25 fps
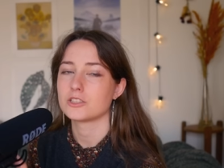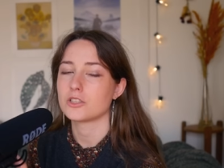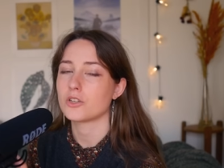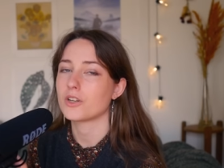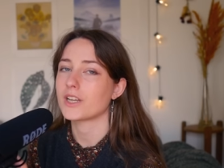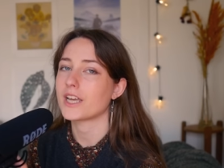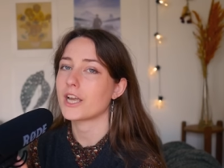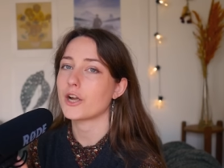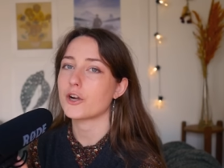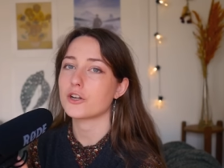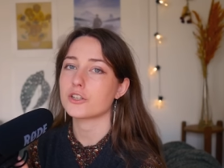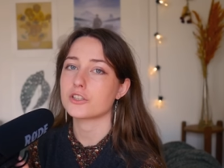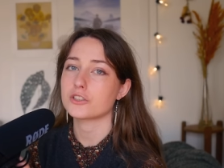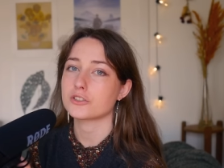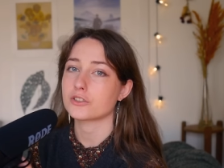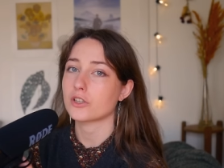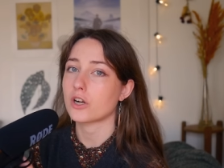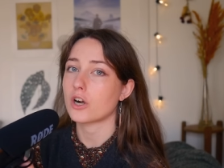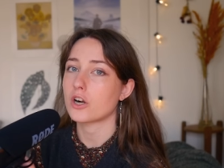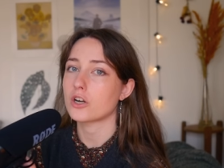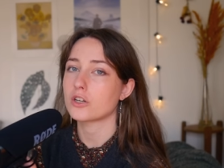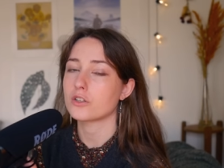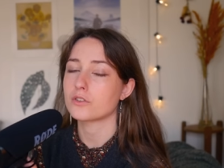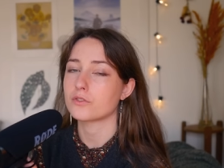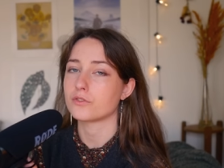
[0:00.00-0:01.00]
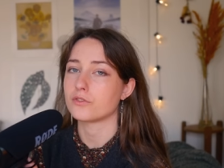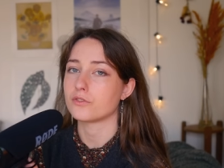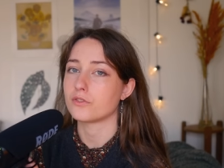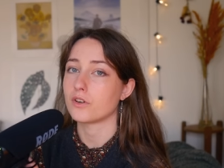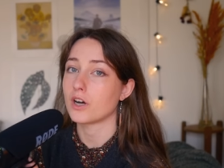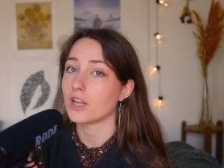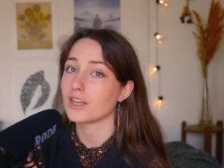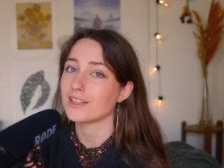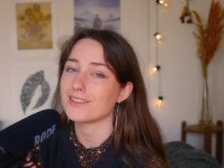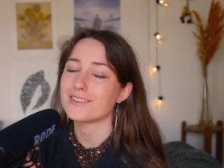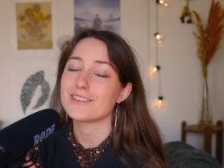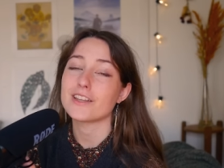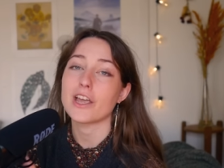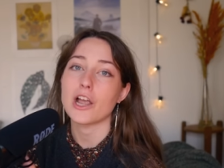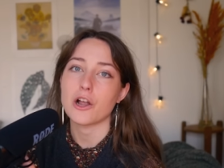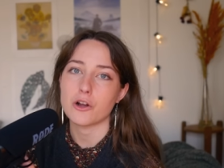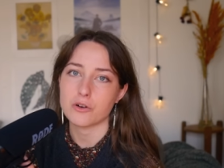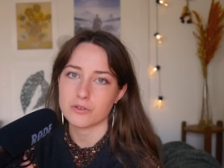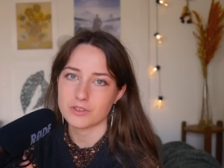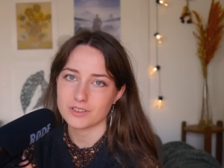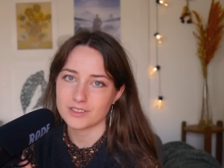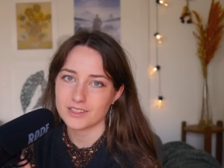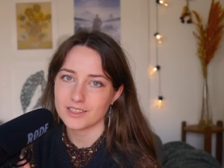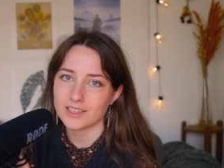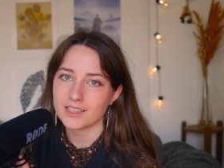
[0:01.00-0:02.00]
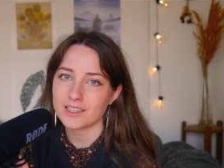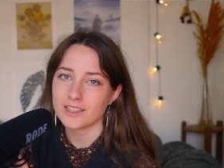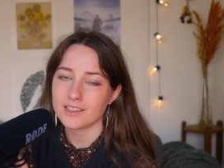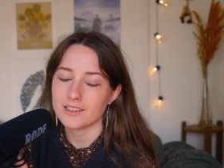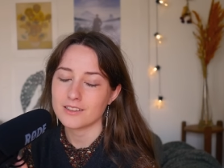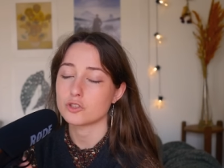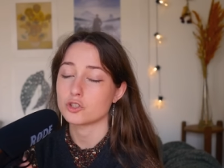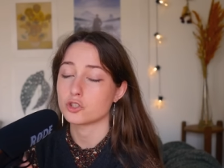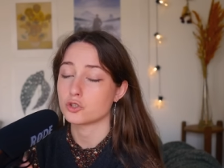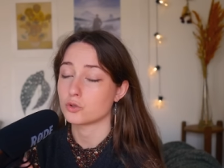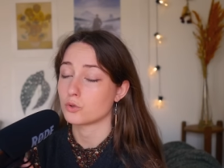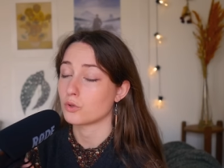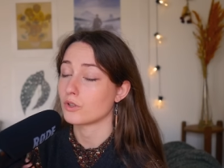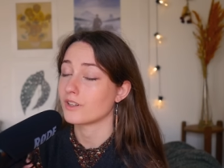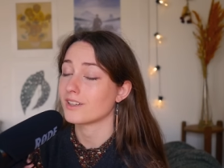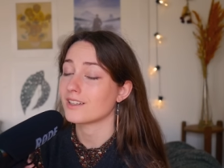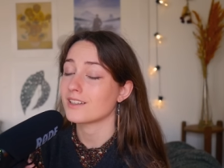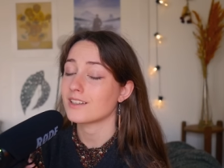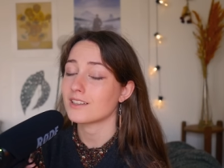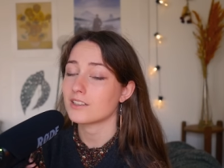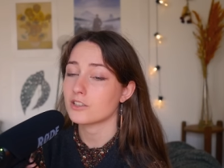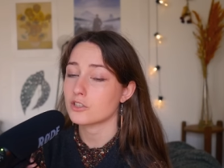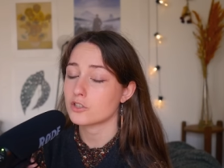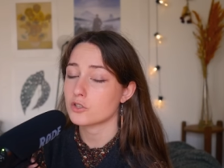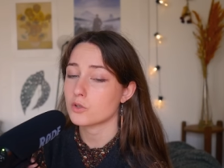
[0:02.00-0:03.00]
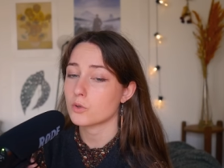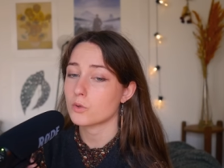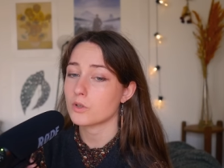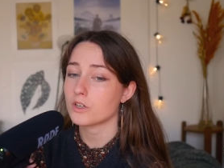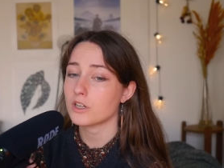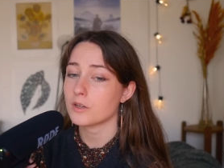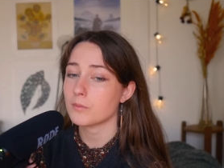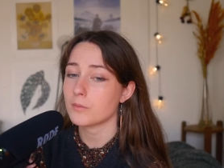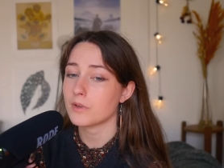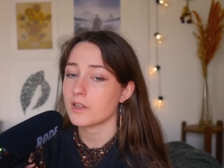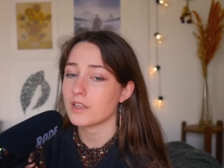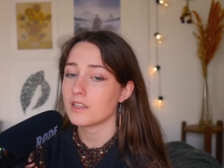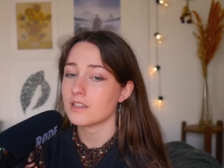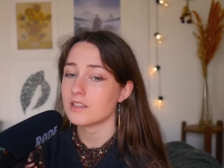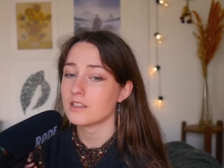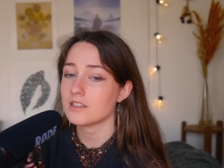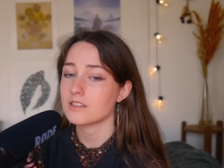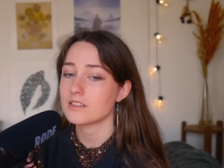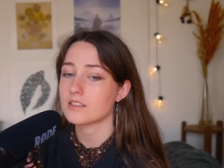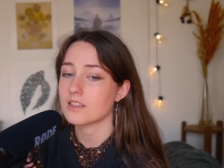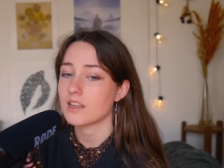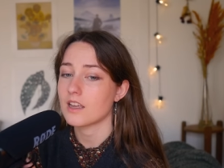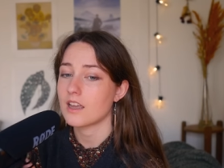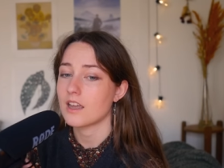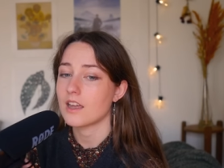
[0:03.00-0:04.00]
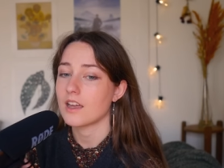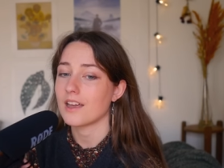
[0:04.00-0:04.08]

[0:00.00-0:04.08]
So the characters aren't voluntarily joining the tournament.